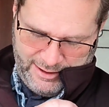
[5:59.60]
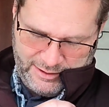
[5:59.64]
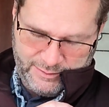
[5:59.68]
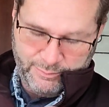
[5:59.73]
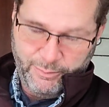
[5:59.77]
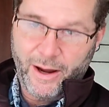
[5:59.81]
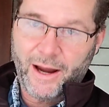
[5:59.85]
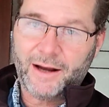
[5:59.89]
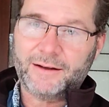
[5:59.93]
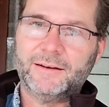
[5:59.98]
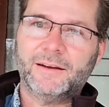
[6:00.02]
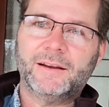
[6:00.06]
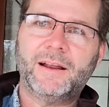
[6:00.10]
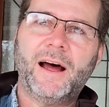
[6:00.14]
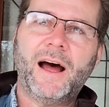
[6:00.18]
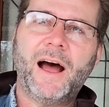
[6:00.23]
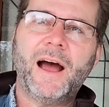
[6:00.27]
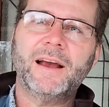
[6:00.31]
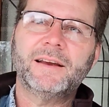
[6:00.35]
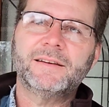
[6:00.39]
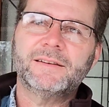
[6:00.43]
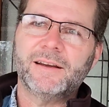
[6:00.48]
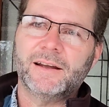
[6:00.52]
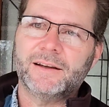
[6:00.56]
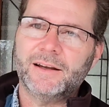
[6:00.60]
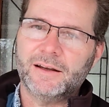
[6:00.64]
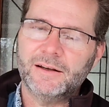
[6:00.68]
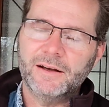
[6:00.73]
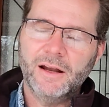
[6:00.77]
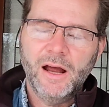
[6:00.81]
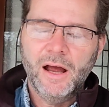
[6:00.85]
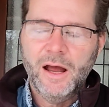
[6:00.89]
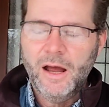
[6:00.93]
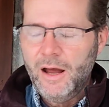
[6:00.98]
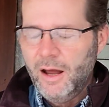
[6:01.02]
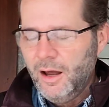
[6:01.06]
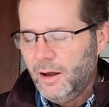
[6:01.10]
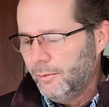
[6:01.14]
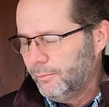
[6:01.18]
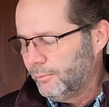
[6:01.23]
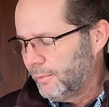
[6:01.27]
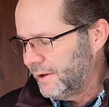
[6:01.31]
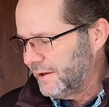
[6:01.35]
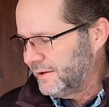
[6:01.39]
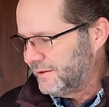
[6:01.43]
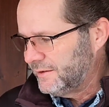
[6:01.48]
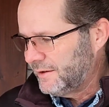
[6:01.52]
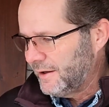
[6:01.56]
us back to the high setting.
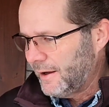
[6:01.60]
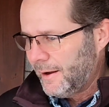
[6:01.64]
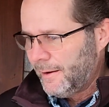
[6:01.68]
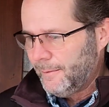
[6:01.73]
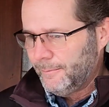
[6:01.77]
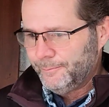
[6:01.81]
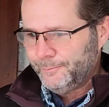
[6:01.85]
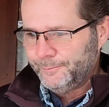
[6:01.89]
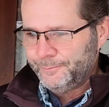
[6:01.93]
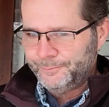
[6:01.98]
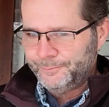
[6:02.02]
But I